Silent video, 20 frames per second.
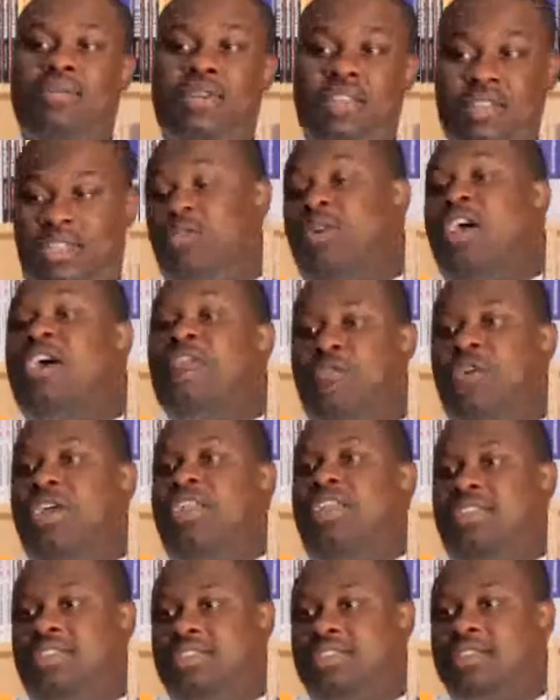they will have
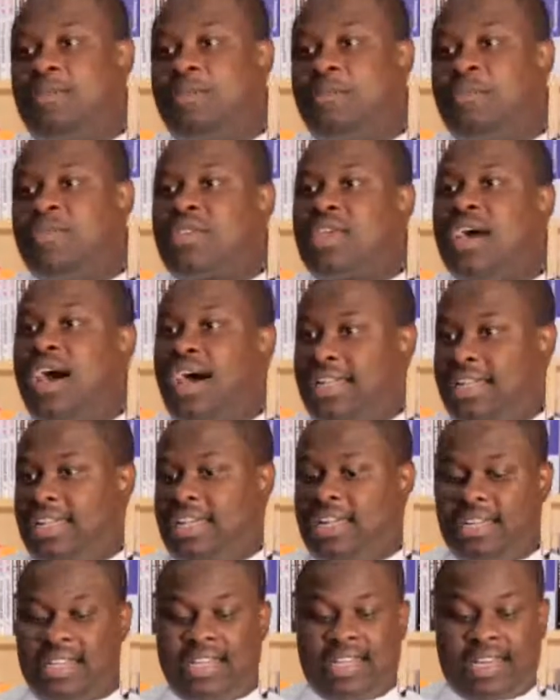read it. And
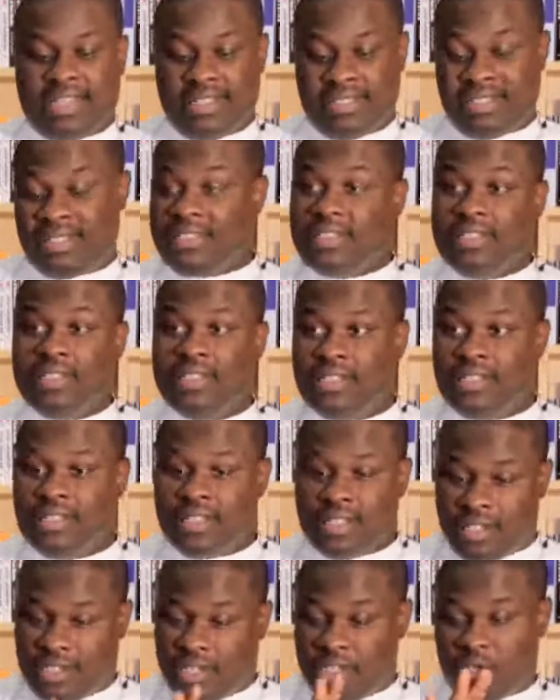then they can still,
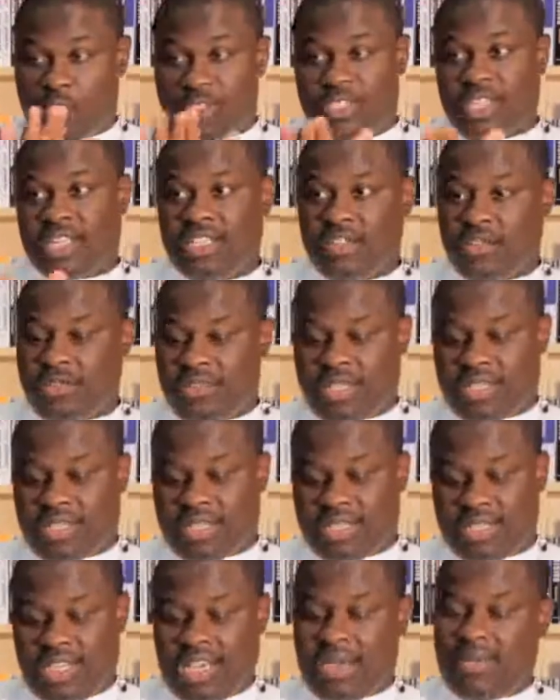those that don't read it at
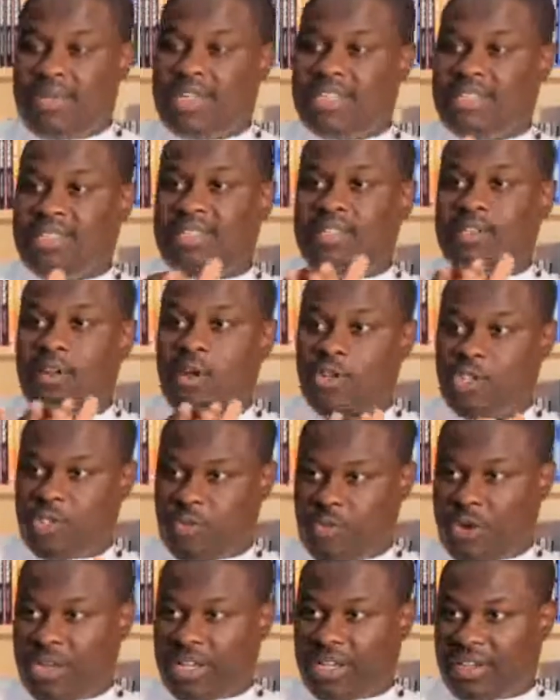that time can still
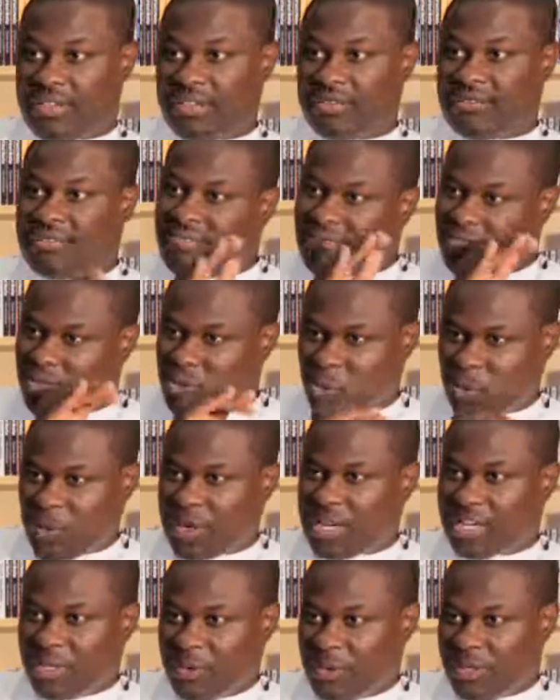lunch break to
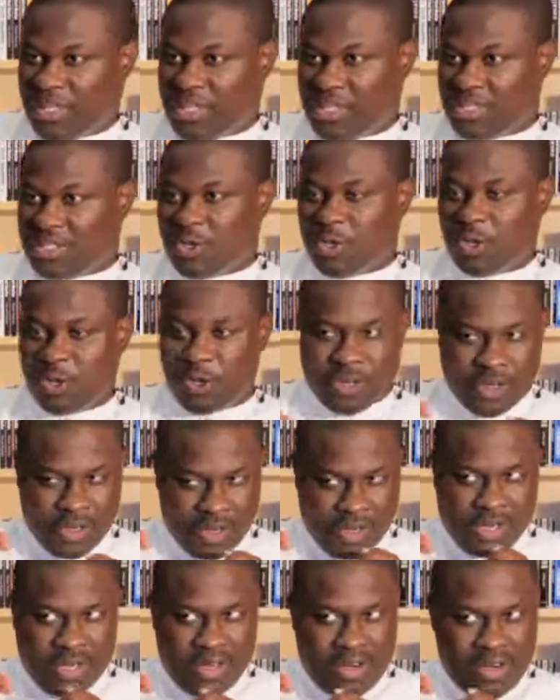quickly read it. You know,
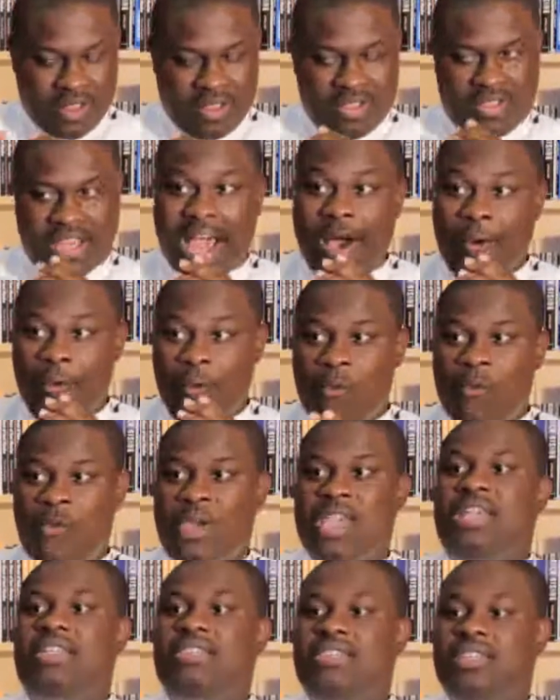that
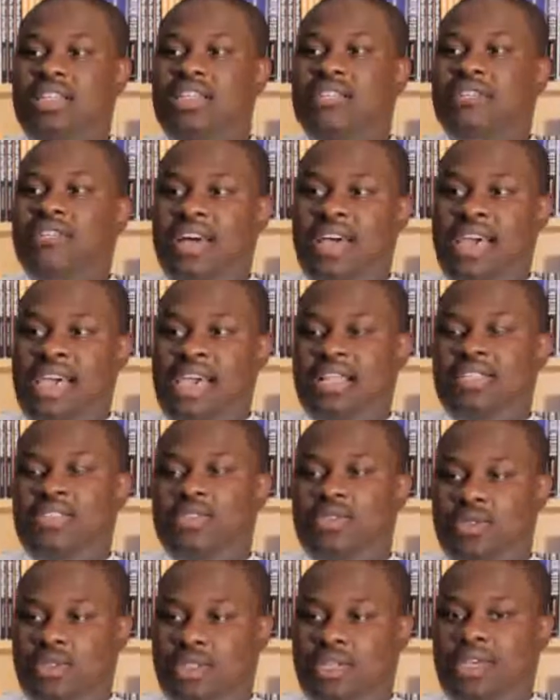way, deliver it
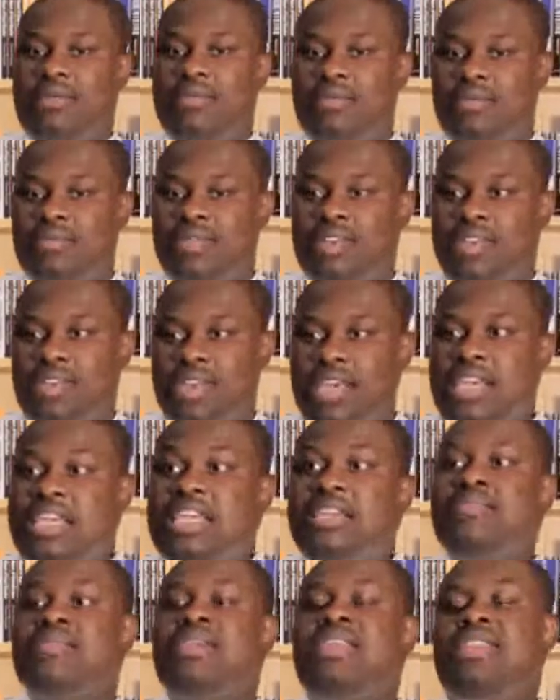to them
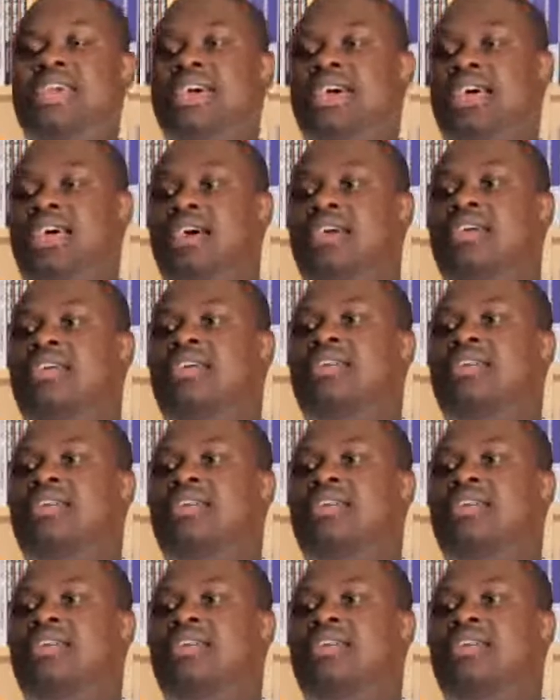in media